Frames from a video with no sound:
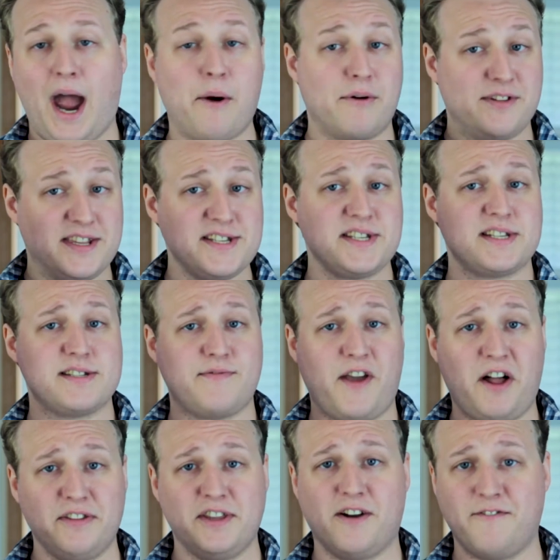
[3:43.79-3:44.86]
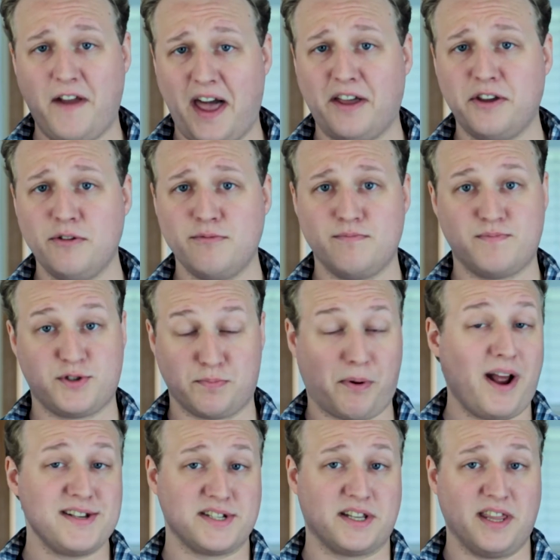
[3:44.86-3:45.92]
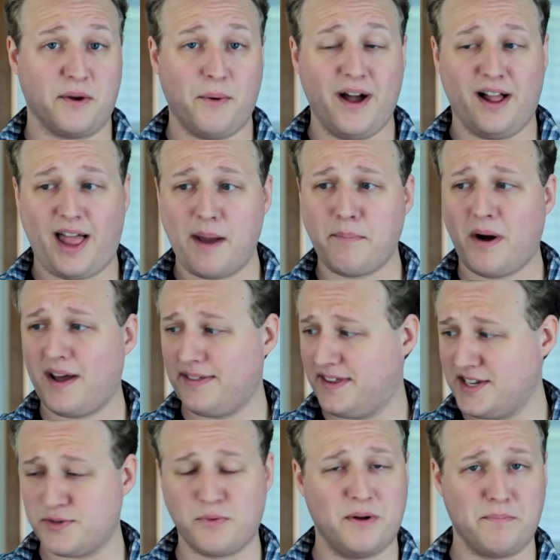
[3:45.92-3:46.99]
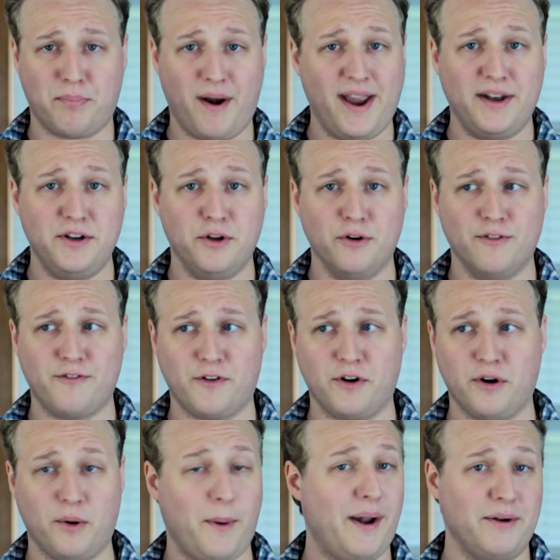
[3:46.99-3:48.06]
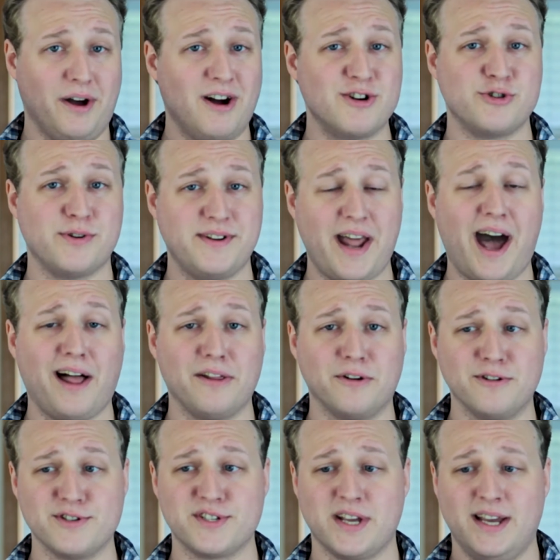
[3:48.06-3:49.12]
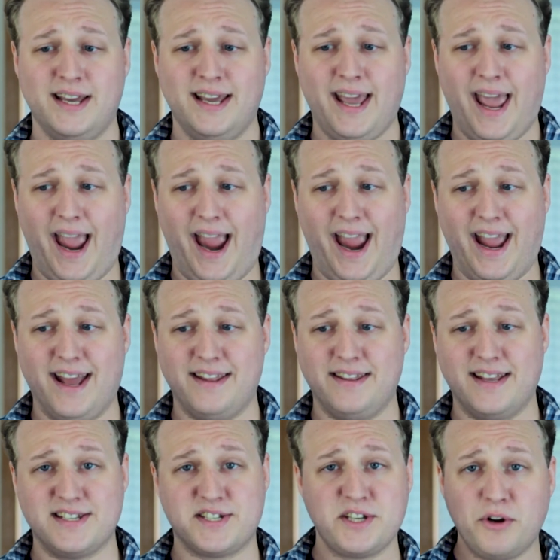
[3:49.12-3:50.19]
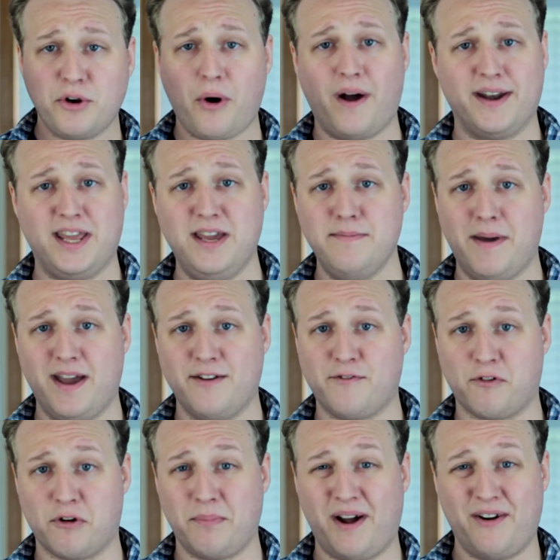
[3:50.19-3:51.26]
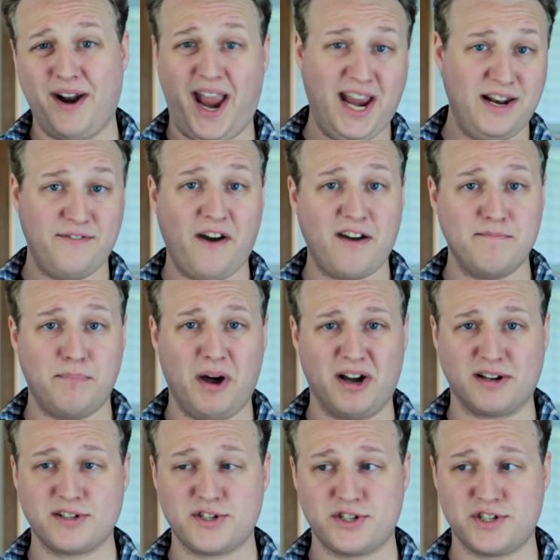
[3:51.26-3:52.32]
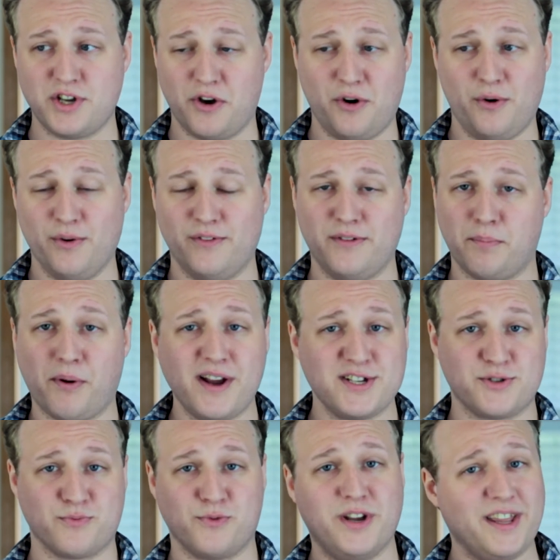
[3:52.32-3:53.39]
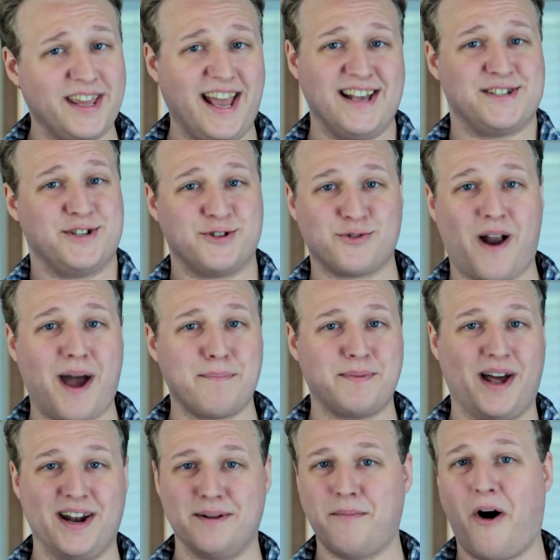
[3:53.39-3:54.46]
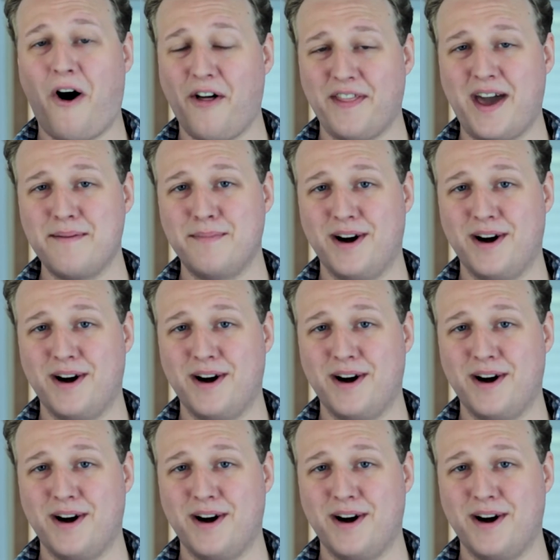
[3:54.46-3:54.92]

However, these things have held their value surprisingly well. I bought this one brand new for around $100, and they still go on eBay for about 85 bucks, so the price really hasn't dropped on them all that